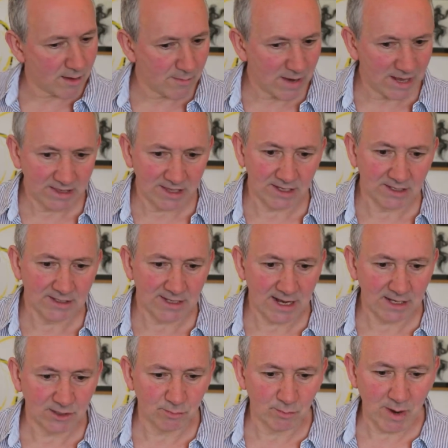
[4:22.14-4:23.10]
make things
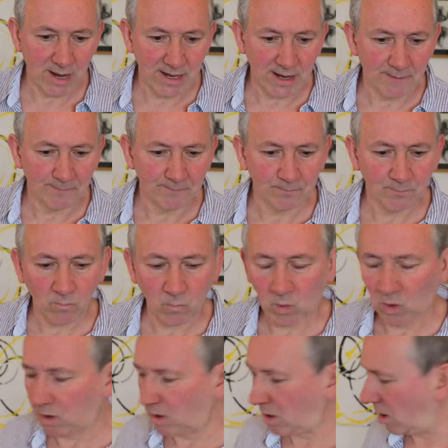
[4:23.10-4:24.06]
sound better.
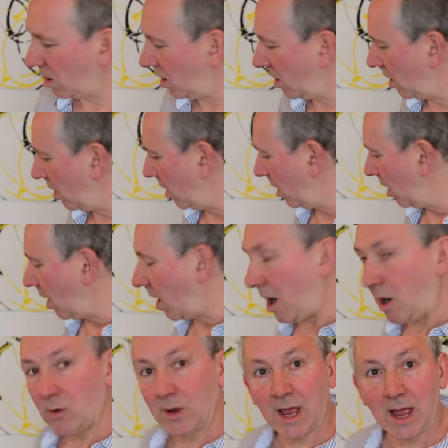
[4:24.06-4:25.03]

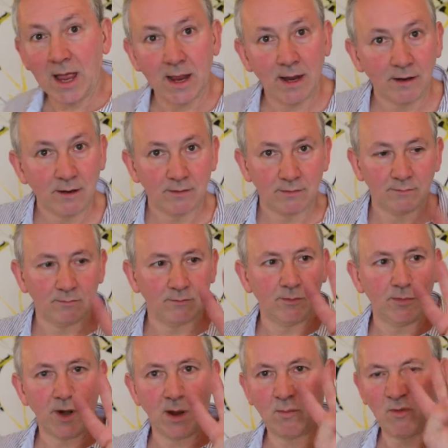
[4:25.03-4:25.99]
Okay,
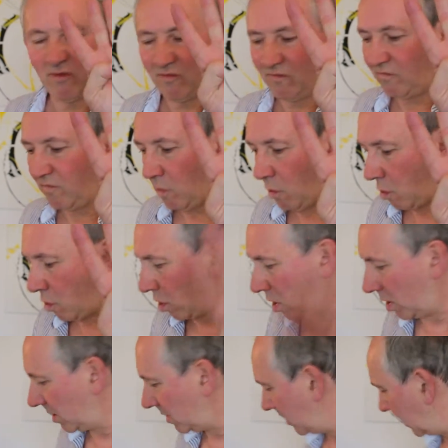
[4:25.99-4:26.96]
number four